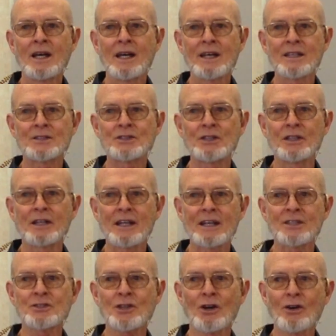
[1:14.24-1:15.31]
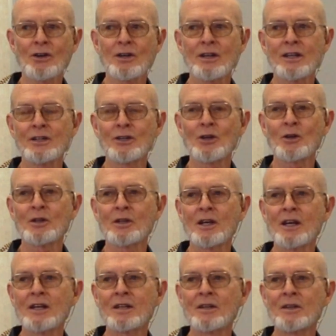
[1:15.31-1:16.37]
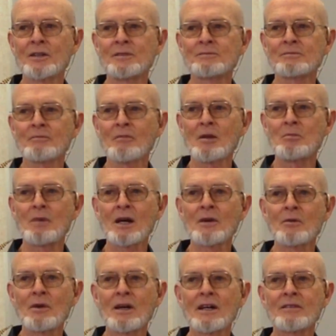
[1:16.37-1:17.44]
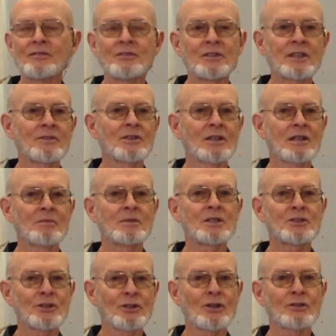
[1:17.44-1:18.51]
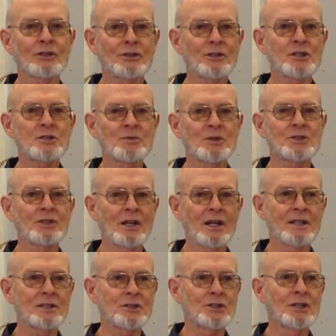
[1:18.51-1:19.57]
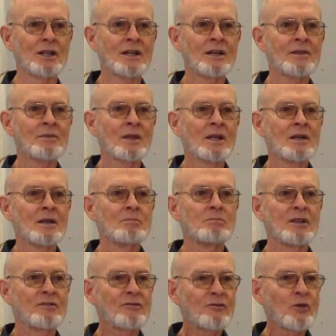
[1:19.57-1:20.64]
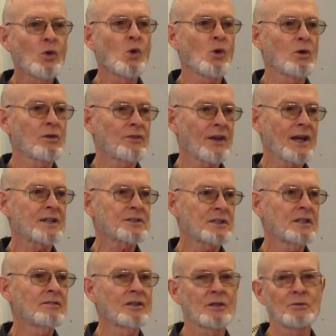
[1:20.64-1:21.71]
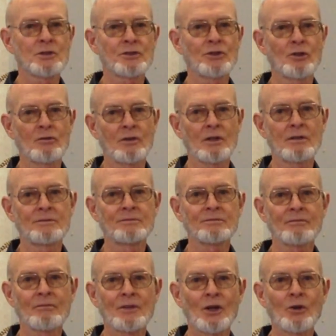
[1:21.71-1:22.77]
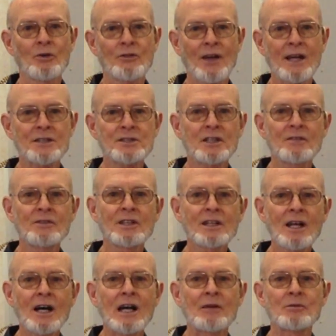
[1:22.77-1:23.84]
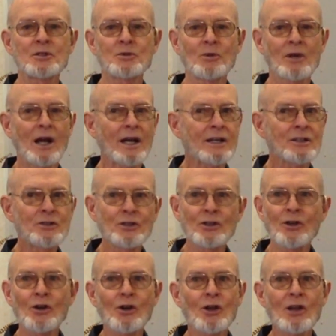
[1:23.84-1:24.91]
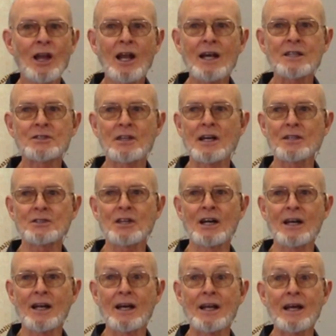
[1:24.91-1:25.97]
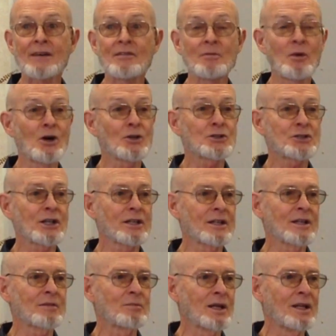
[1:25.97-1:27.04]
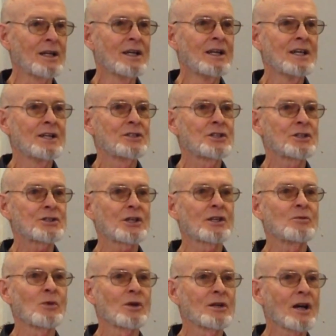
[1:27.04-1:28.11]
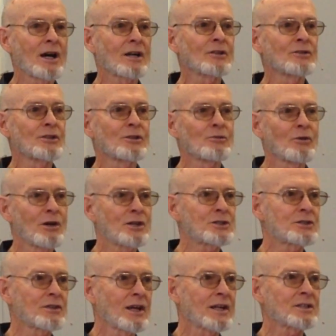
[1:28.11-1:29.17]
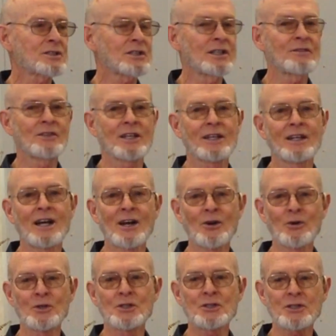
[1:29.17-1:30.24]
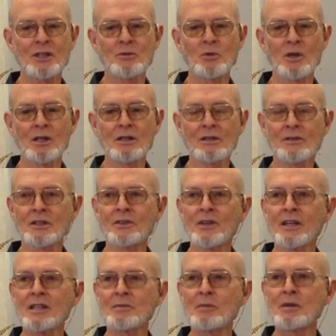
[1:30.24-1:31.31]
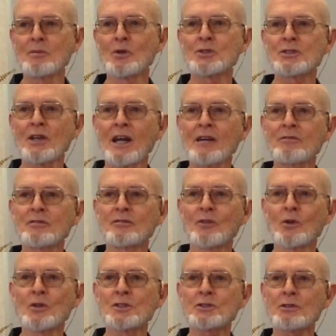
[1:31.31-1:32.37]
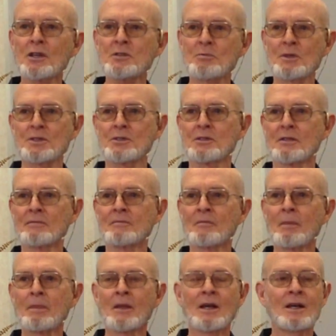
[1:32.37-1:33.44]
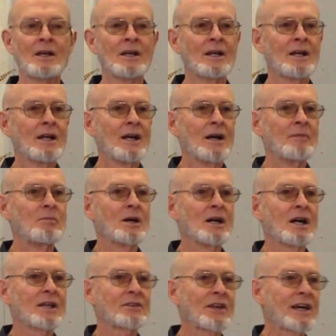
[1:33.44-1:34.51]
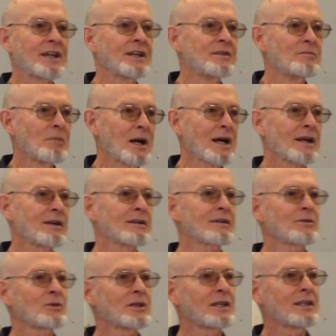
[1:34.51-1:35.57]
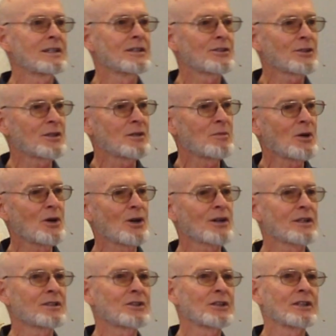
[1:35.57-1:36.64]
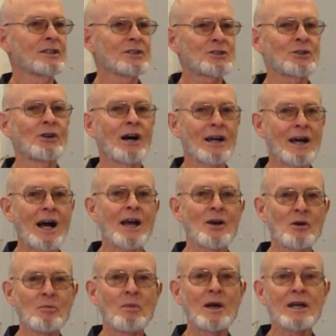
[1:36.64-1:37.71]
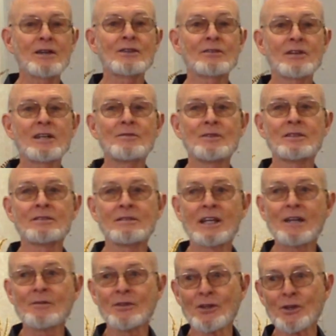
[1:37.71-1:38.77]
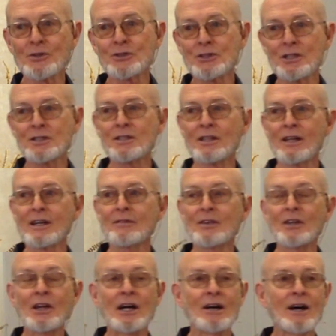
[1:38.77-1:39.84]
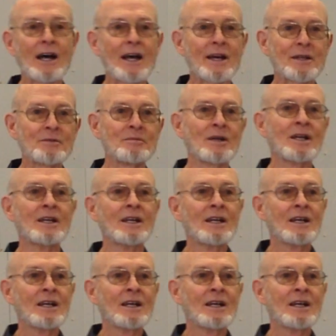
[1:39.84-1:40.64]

it uh, it's hard, you know. And, and uh, my wife never let me turn on the Christmas lights before Thanksgiving was over. You know, Thanksgiving night was when I could turn on all the lights outside. I'd have them all set up, but she said, "We're not going to rush Thanksgiving." And I always said, "Well, the thing to be most thankful for is Christmas." but that didn't matter. We didn't turn them on until so I, I obeyed her even even though she's in heaven now. I had them